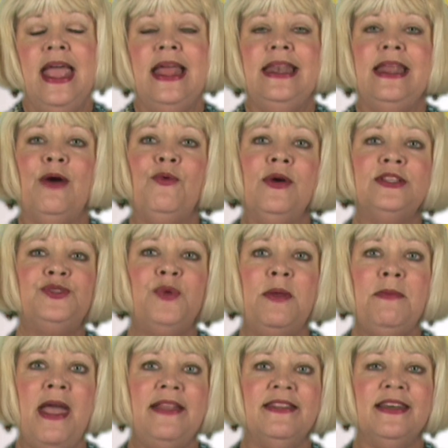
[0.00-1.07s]
Now, once we
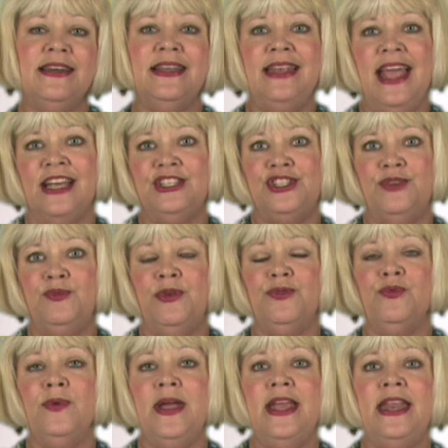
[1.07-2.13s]
make the connection with
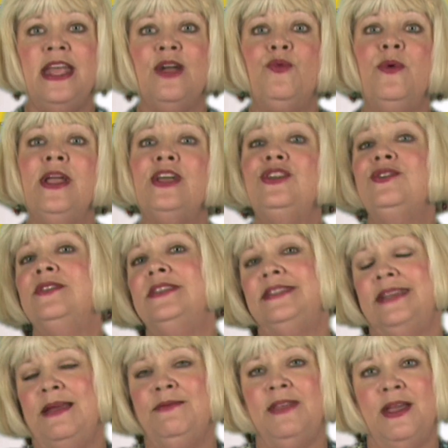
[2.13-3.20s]
reading, we can do the
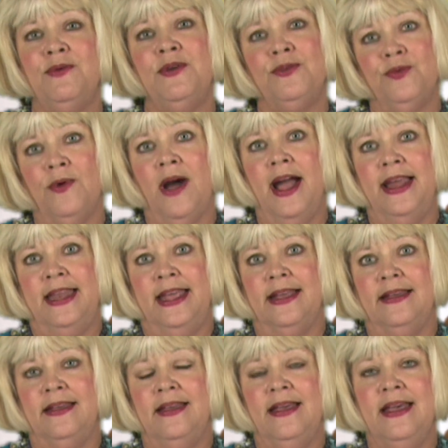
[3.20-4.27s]
same thing with writing.
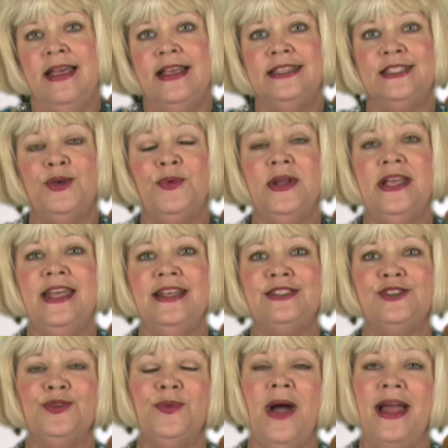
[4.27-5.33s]
So when kids
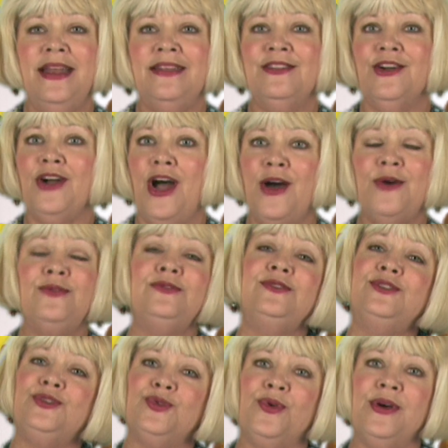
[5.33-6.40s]
are writing their own
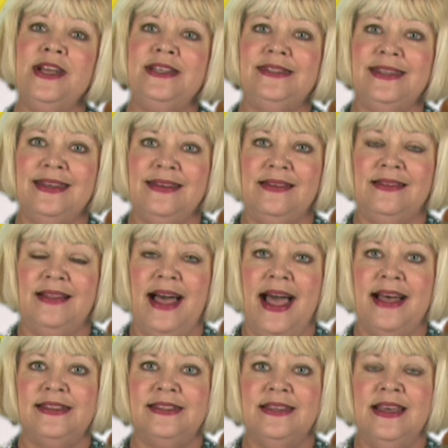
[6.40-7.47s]
stories in
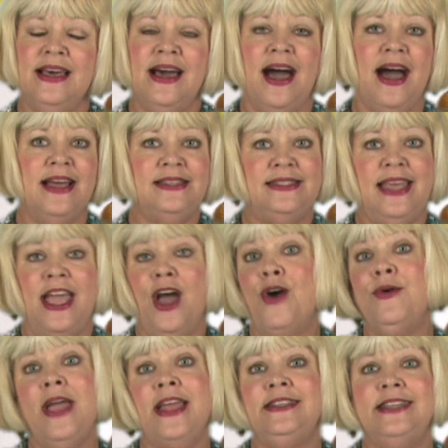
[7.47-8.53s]
class, I say,
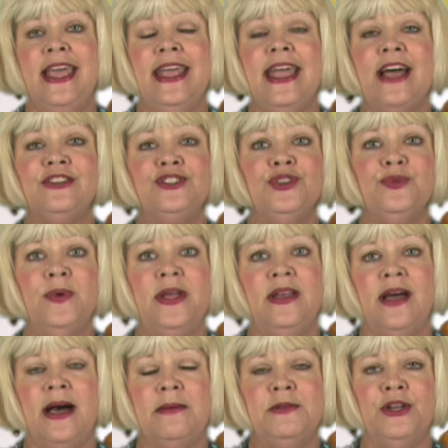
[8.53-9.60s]
okay, take out your
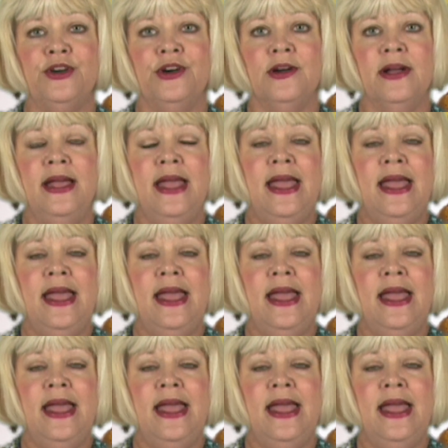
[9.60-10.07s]
readometer,